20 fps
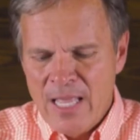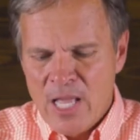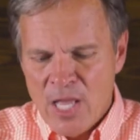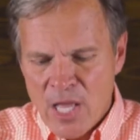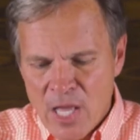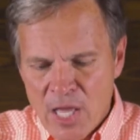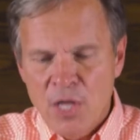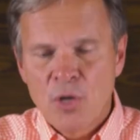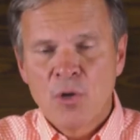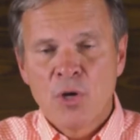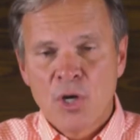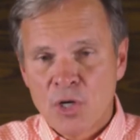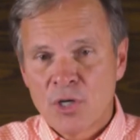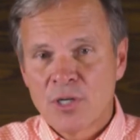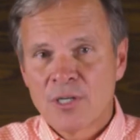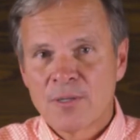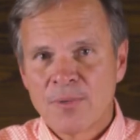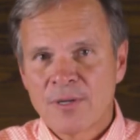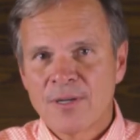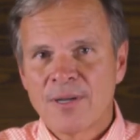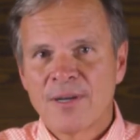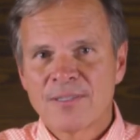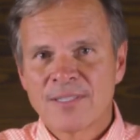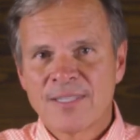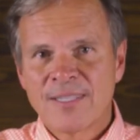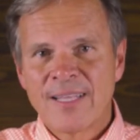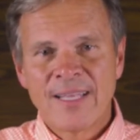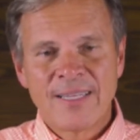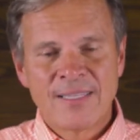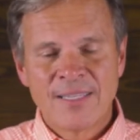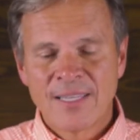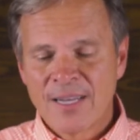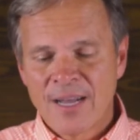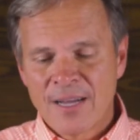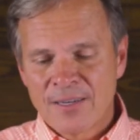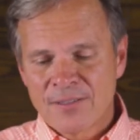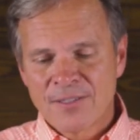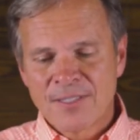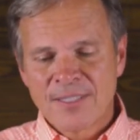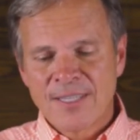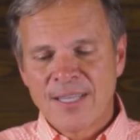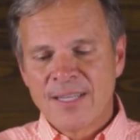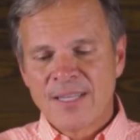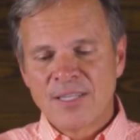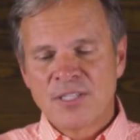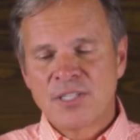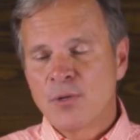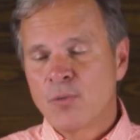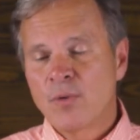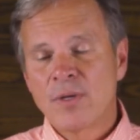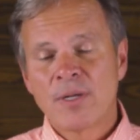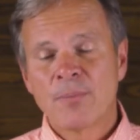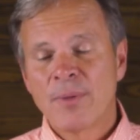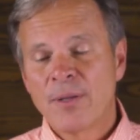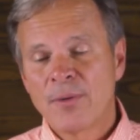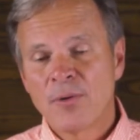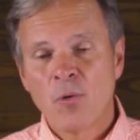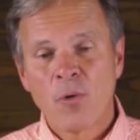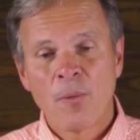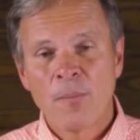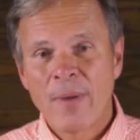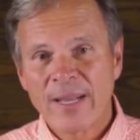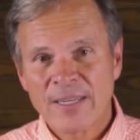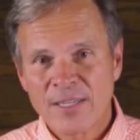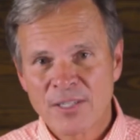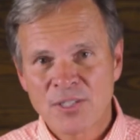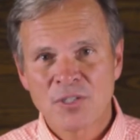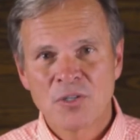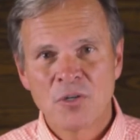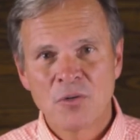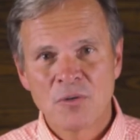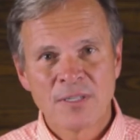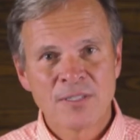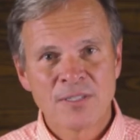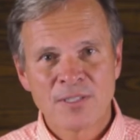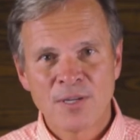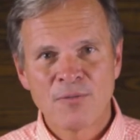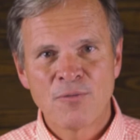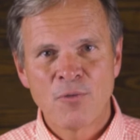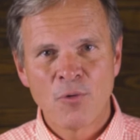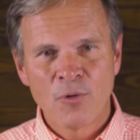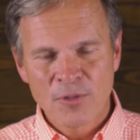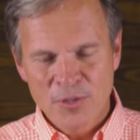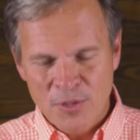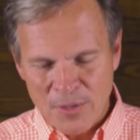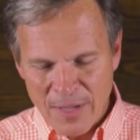heal her because they, the doctor said that she wouldn't be going back to school and so forth.